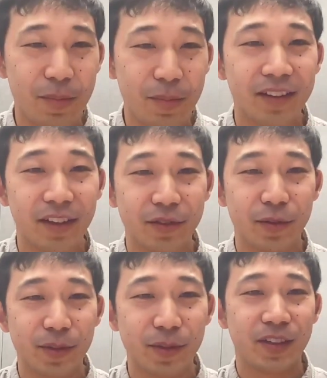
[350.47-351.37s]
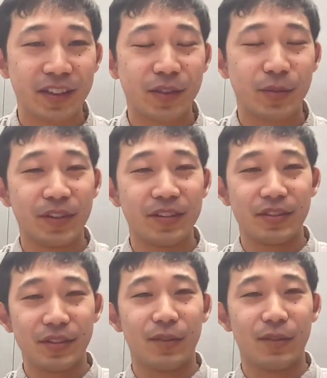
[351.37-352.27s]
bad customer
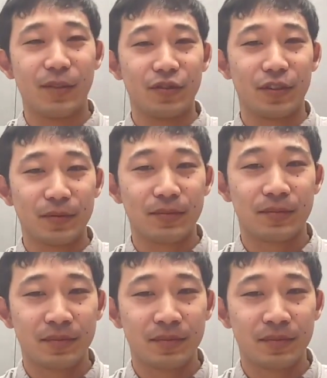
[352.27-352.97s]
experiences in the future.